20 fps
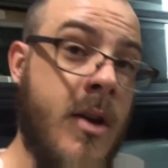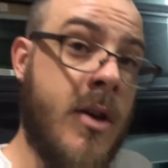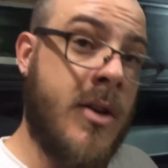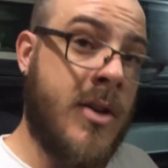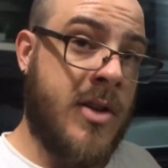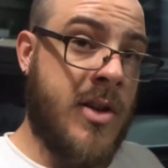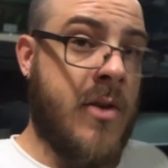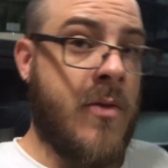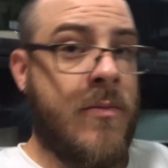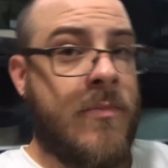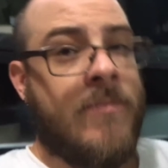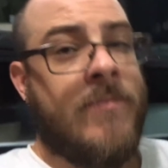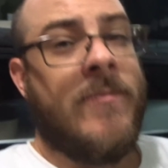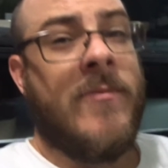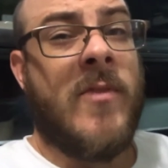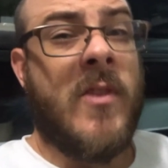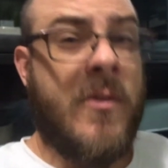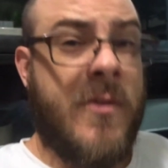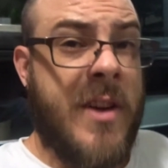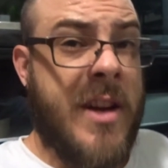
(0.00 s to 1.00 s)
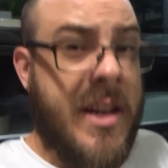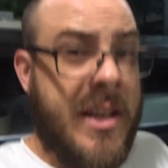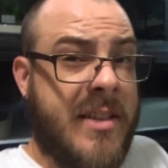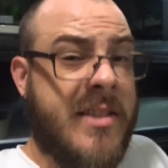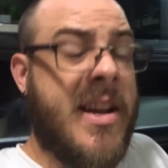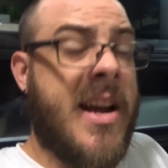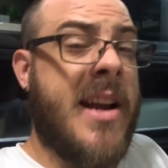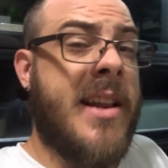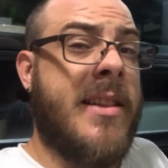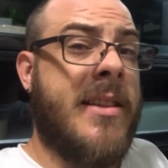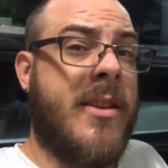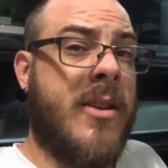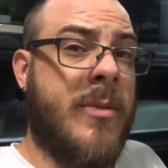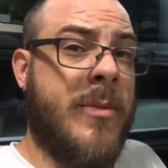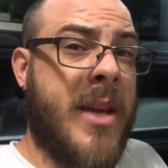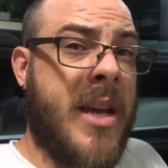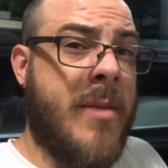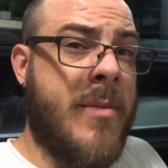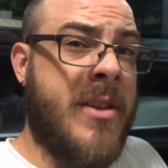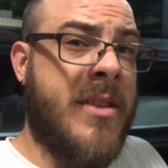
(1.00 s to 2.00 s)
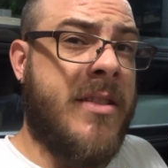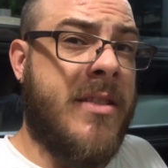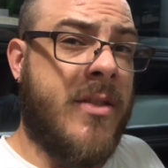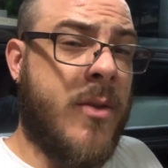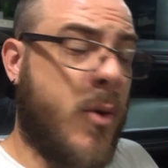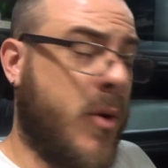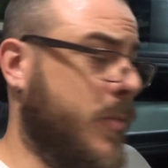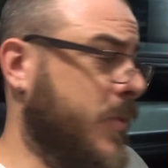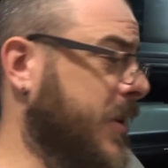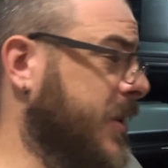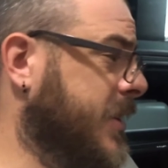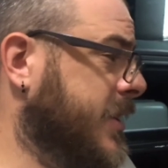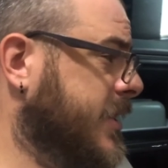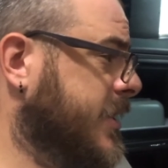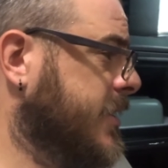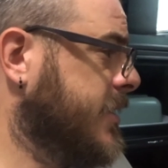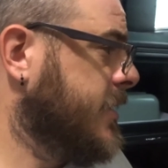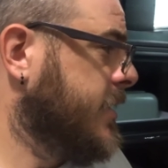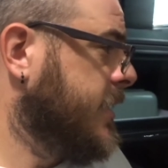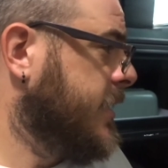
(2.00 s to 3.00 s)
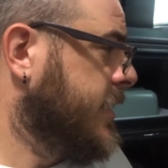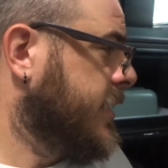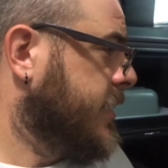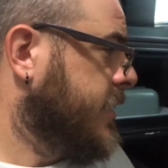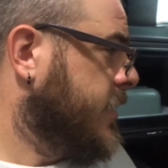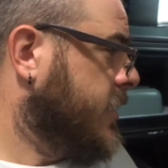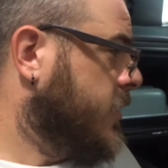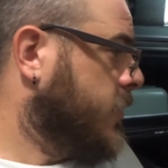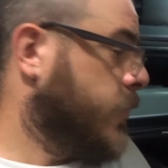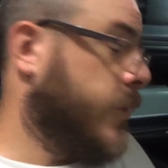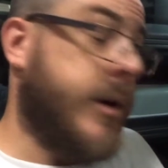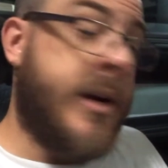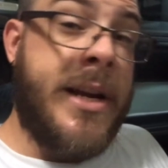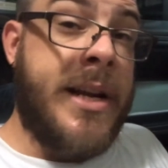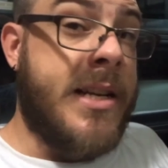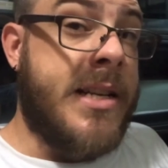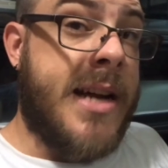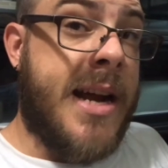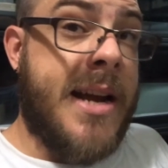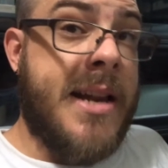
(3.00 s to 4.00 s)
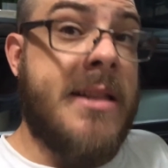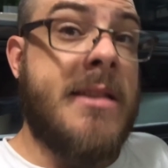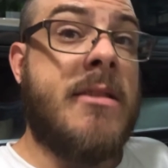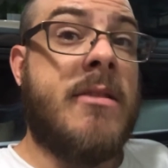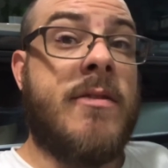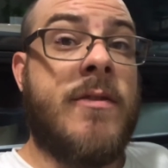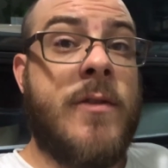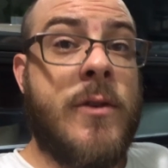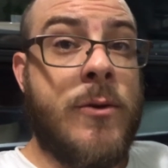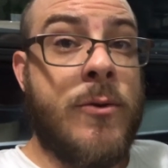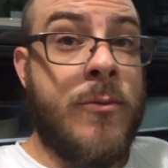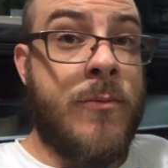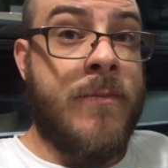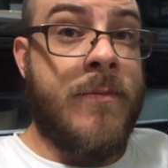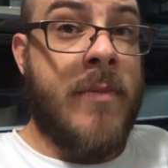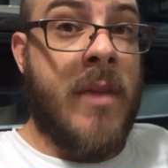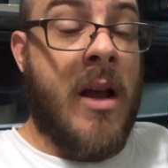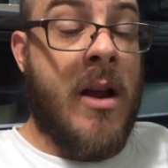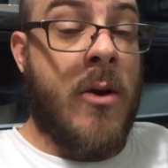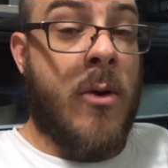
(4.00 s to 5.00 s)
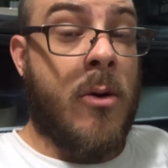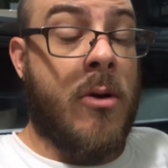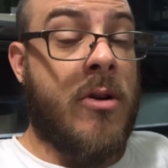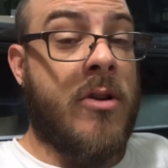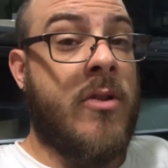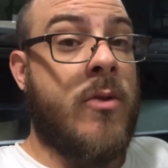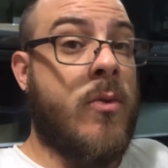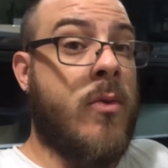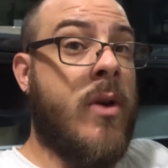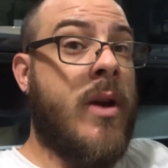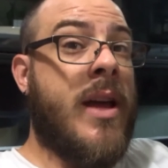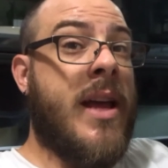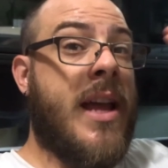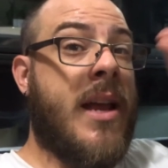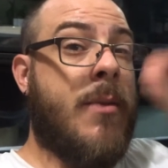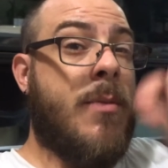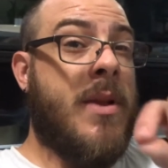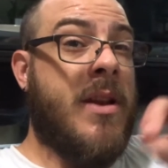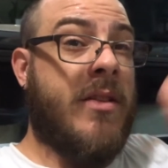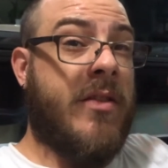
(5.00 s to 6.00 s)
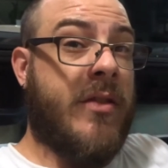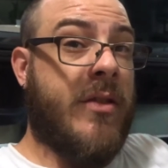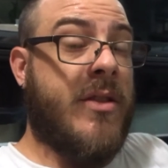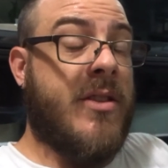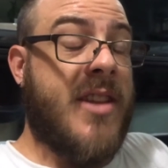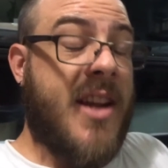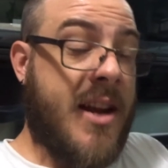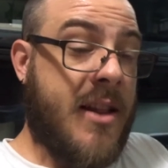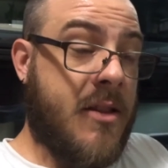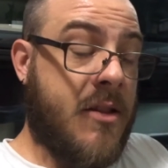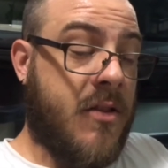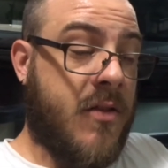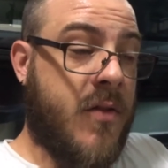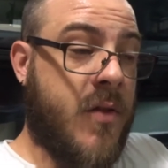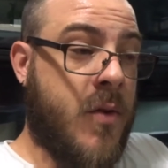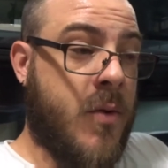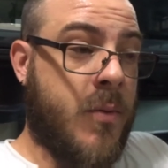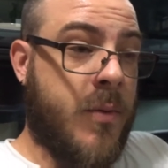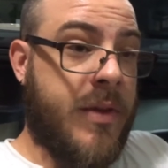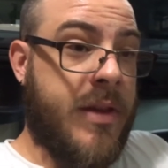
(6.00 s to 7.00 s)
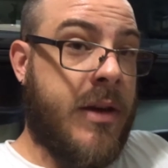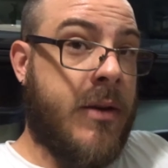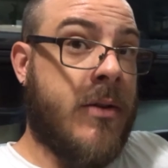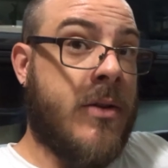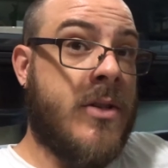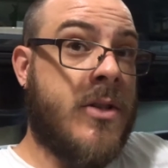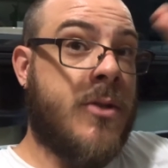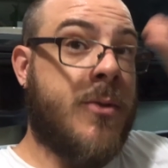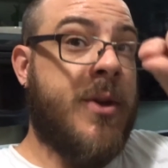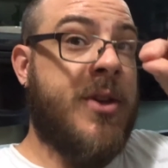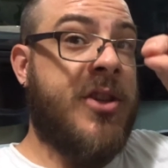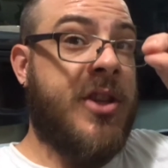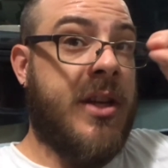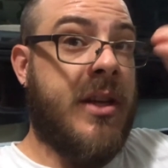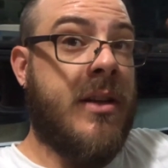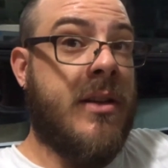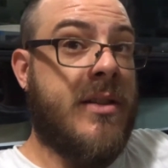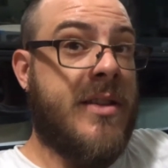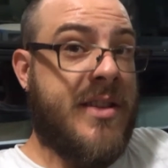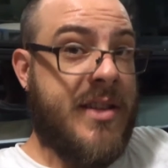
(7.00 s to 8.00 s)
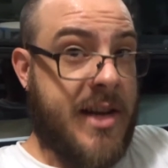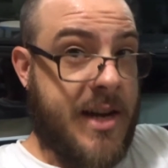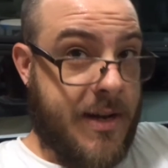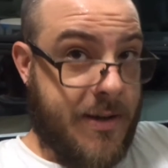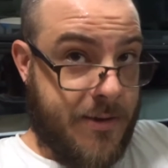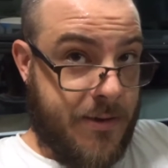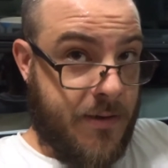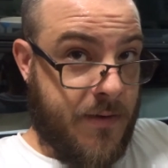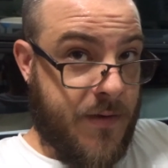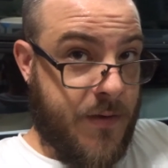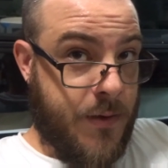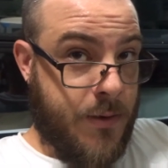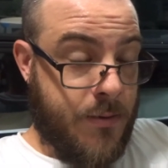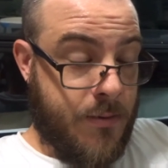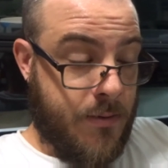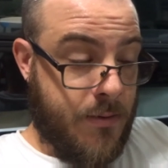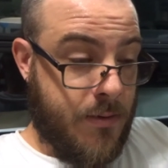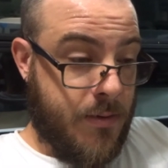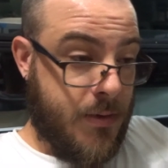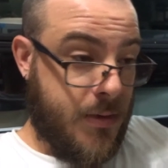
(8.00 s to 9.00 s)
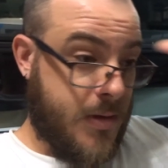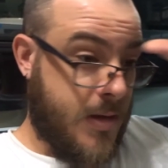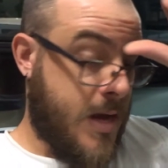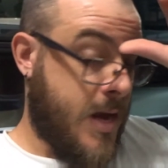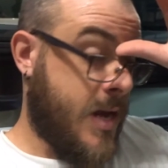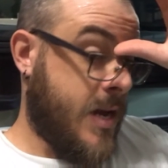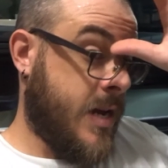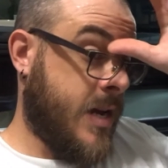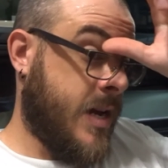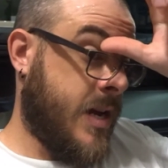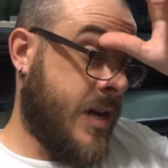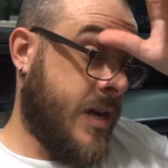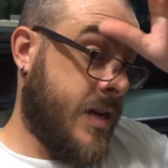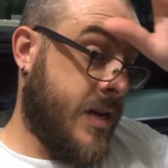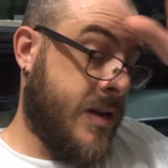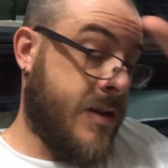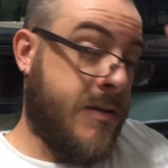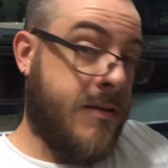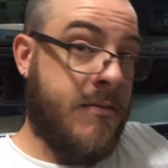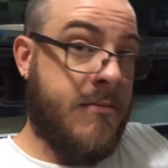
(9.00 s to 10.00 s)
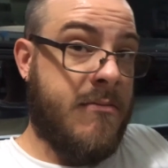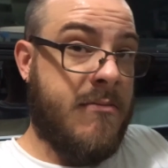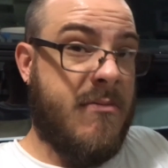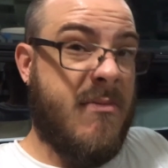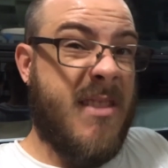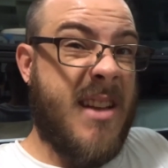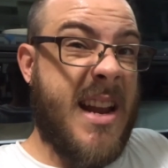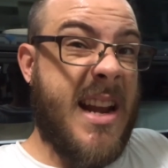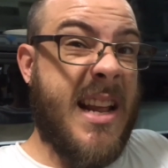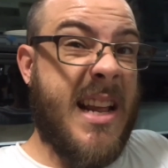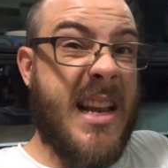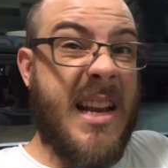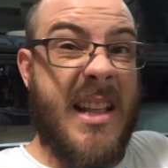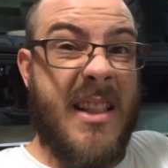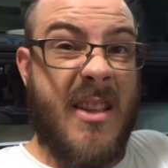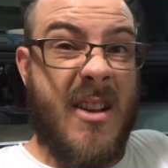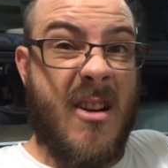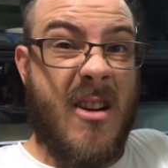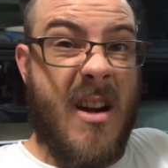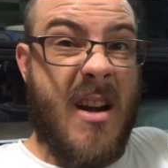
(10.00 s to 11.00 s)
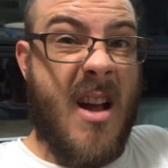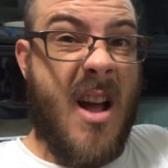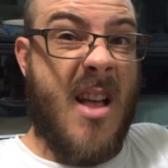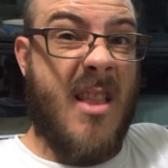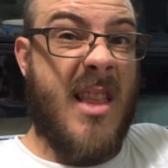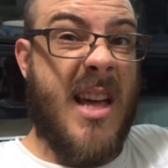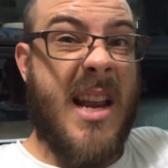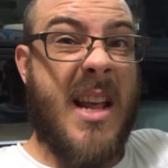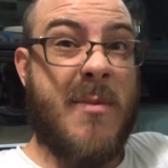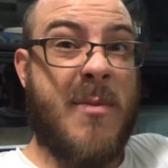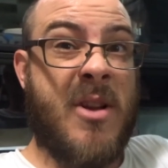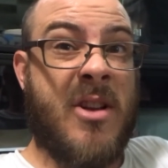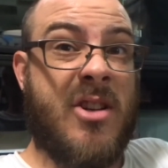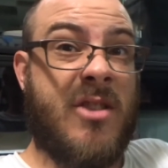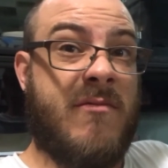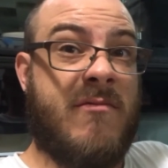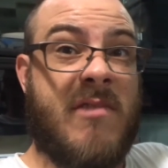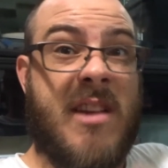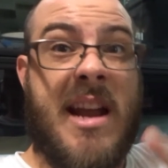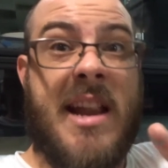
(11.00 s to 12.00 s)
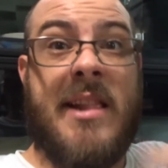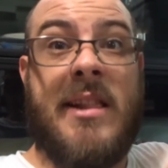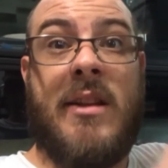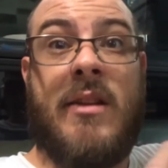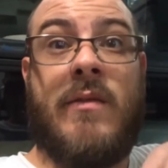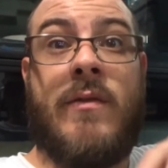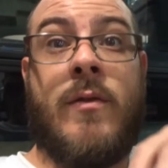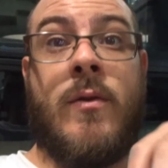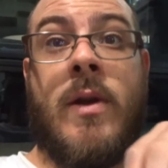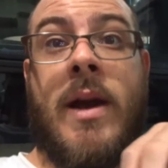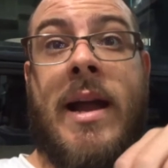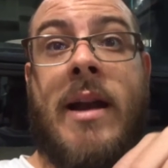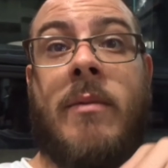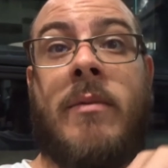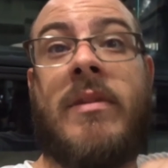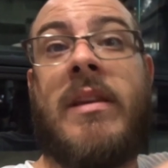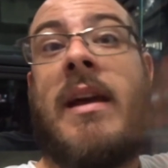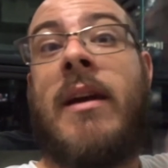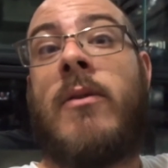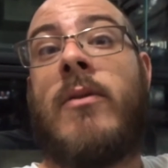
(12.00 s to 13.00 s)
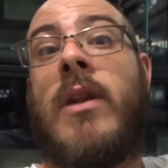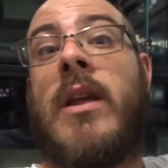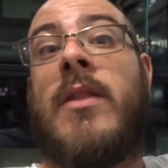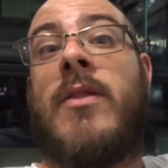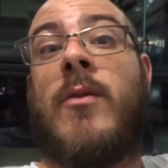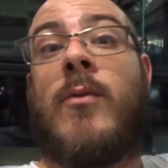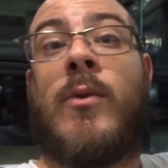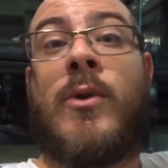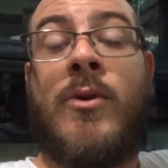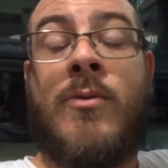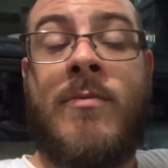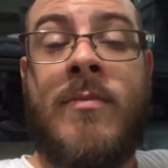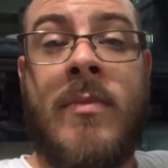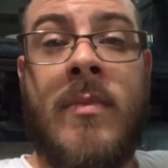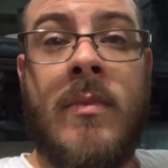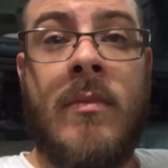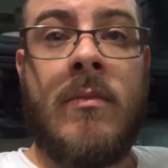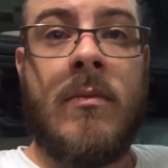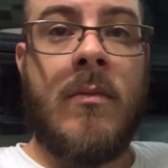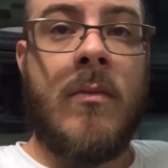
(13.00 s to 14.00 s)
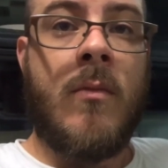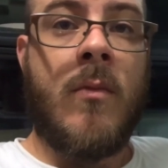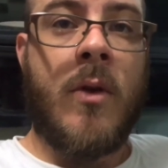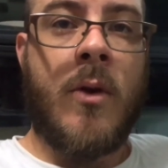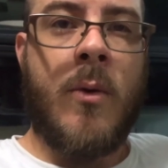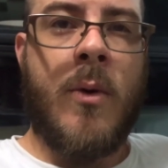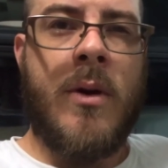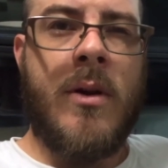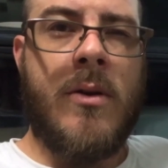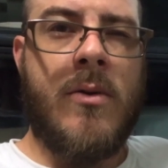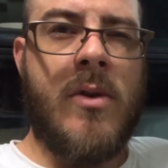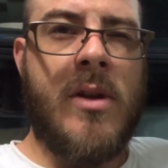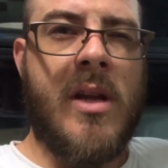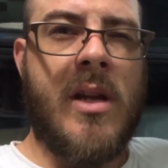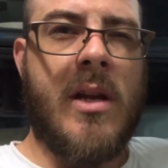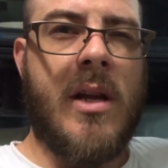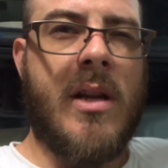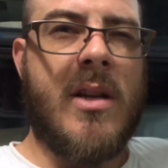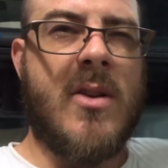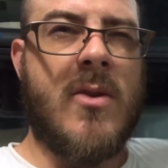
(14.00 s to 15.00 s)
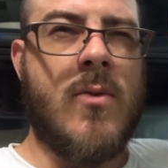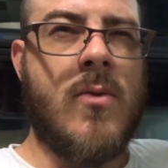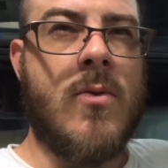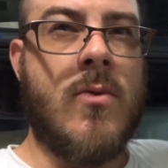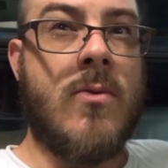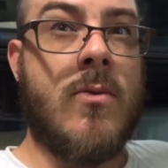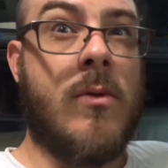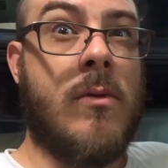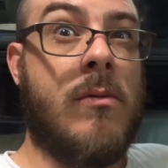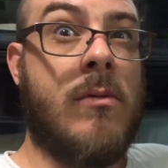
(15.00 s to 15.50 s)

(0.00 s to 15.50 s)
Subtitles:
So, for feeding tiny little baby scorpions, we're going to need tiny little food. In order to administer the tiny little food without squishing the tiny little food and getting it in there and not letting a bunch of tiny little food items out in the room, we're going to need a tool.